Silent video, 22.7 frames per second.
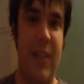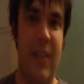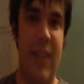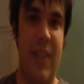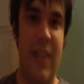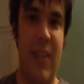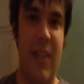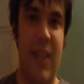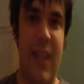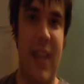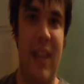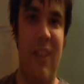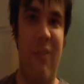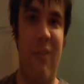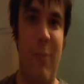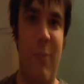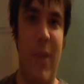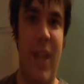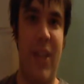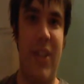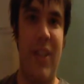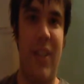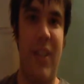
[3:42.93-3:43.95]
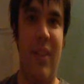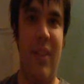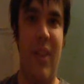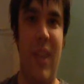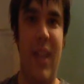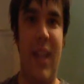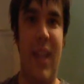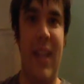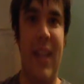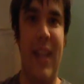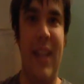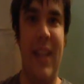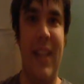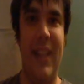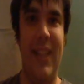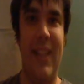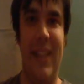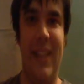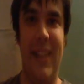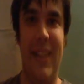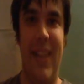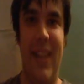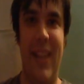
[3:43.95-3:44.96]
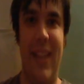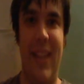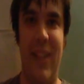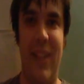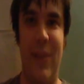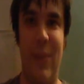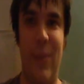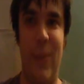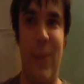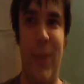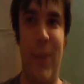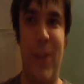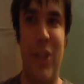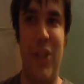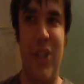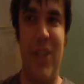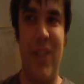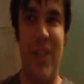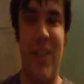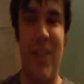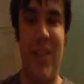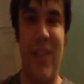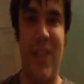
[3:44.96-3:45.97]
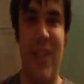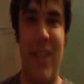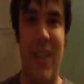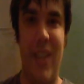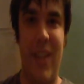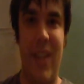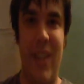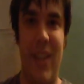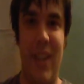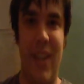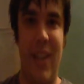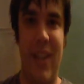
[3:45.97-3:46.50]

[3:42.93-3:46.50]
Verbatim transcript: but it's got the kind of magic that I like, which is